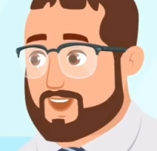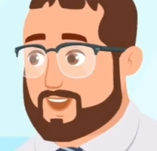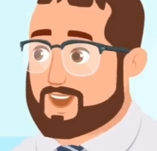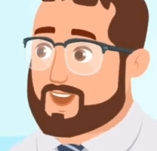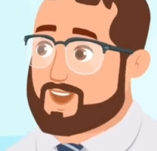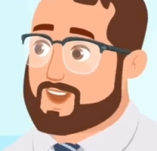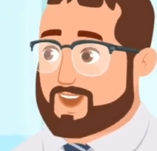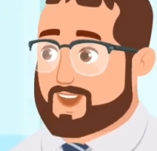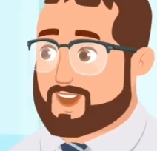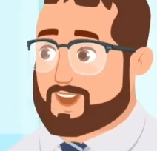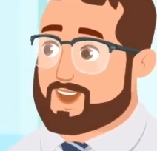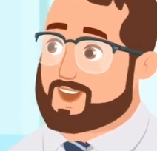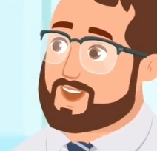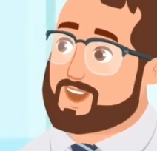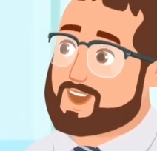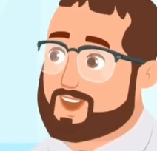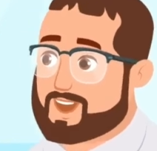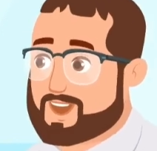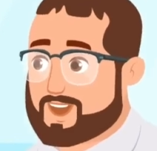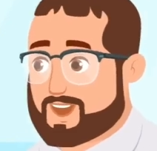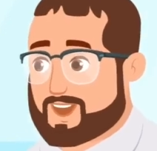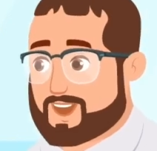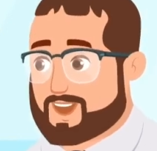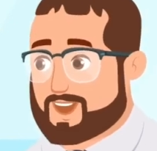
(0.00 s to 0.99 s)
They are the
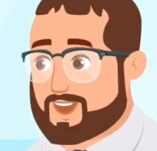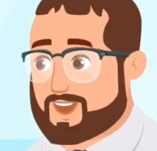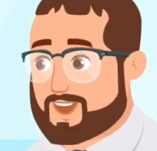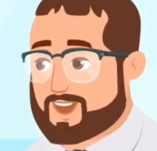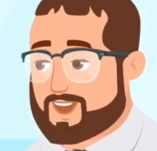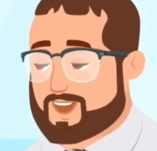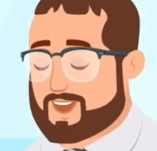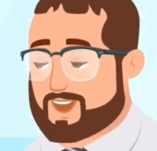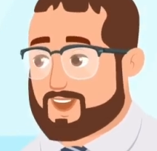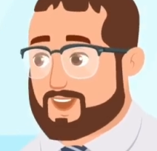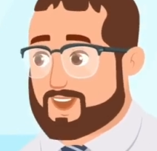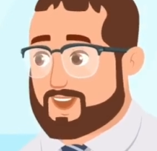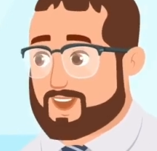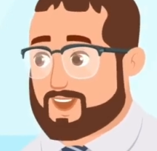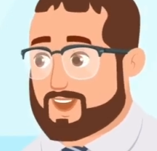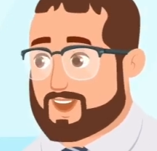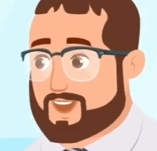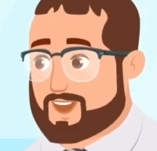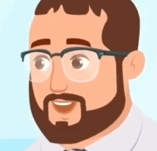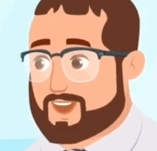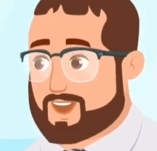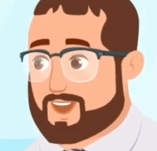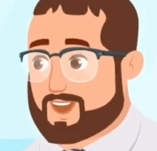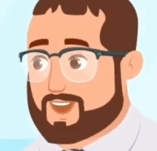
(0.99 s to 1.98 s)
prepositions we
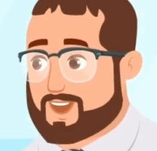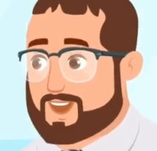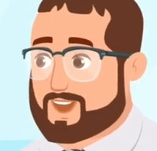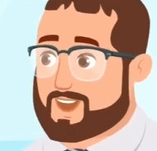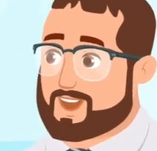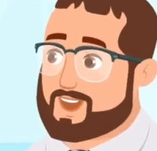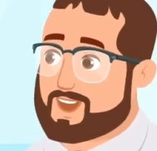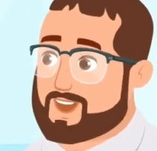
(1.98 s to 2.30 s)
have in the